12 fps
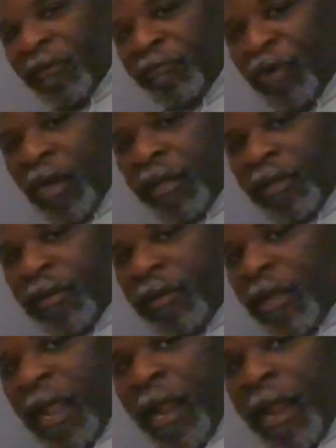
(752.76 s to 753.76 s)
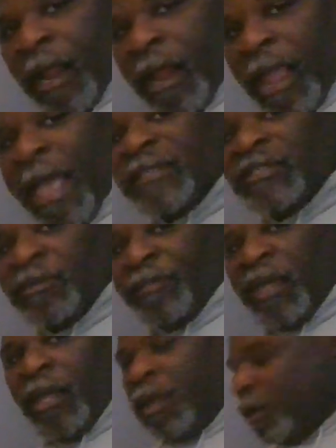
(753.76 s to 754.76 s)
the rook has to
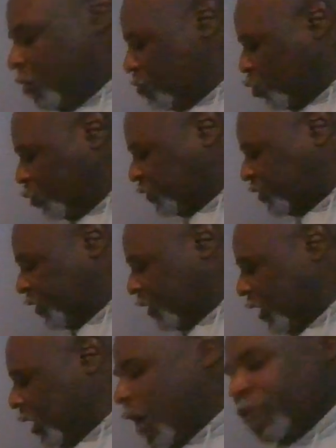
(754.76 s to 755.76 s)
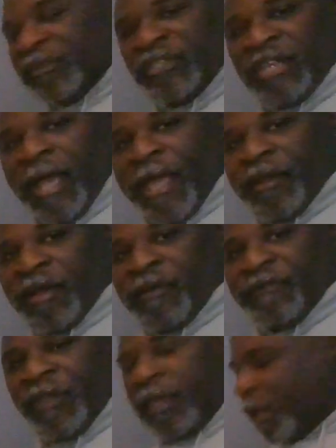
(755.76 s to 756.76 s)
be moved to the other side of
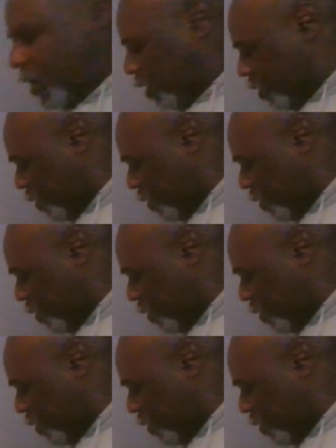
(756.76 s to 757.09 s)
the king.